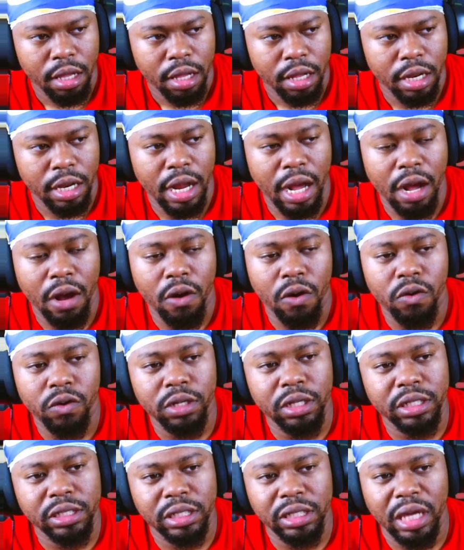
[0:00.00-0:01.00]
Not
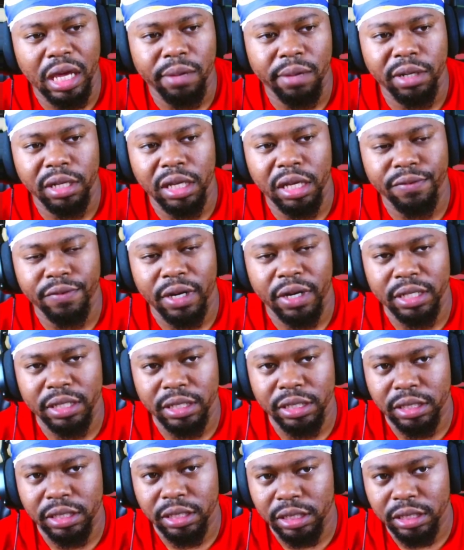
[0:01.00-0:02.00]
only is he able to give out
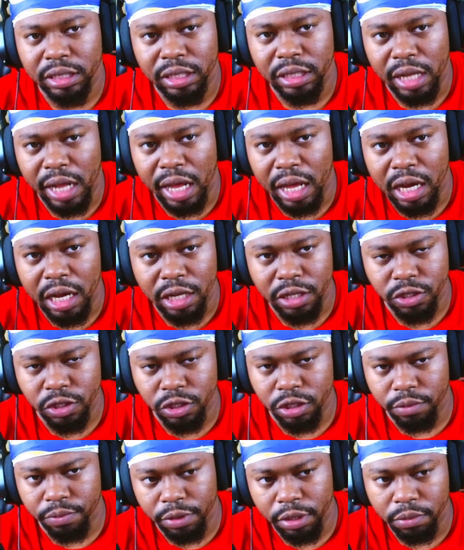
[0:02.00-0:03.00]
this shit to like hundreds
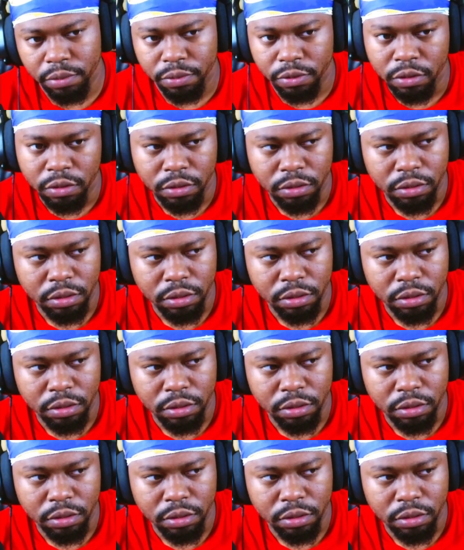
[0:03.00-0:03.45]
of people,